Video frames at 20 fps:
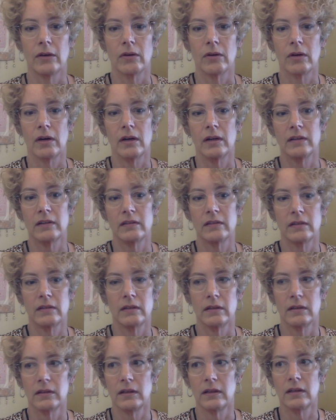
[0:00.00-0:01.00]

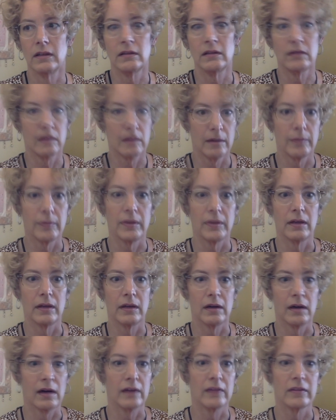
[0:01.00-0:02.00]
constant
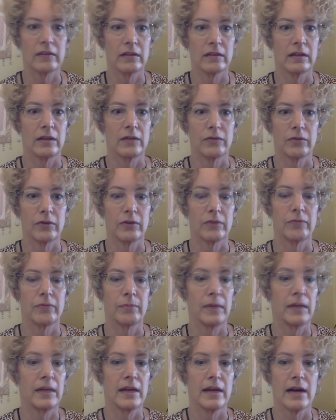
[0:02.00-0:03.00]
incoming oxalate for
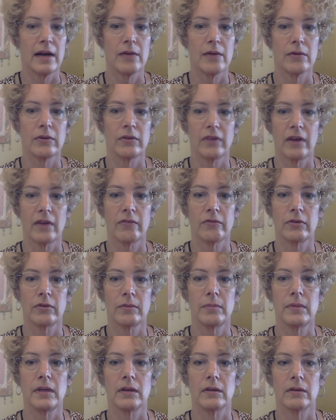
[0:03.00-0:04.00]
many hours after
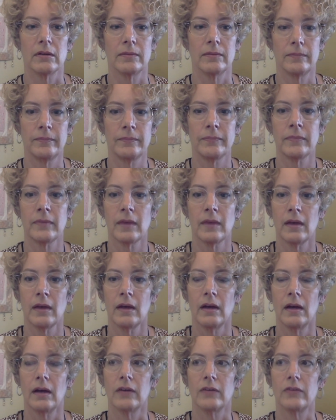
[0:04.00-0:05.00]
a meal.
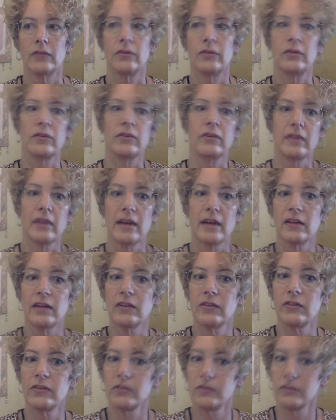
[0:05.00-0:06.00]
So there's a lot
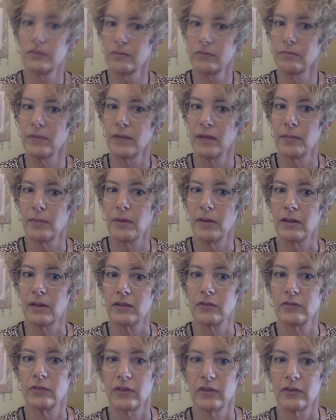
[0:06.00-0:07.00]
of
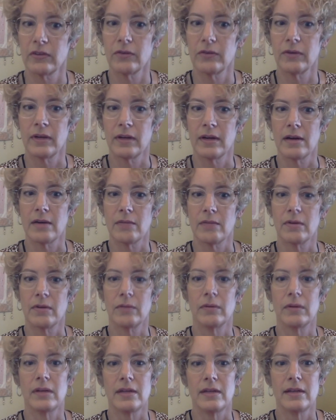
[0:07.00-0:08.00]
metabolic stress going on
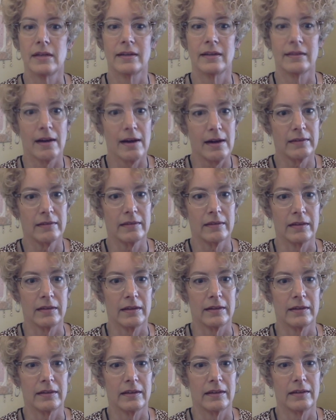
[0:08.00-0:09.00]
when we're eating a toxin
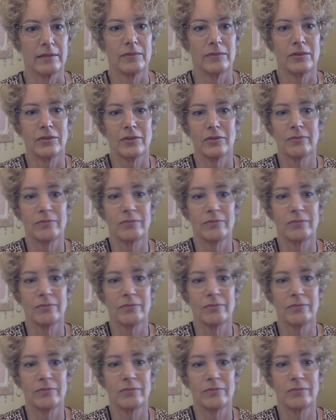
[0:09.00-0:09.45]
like that. And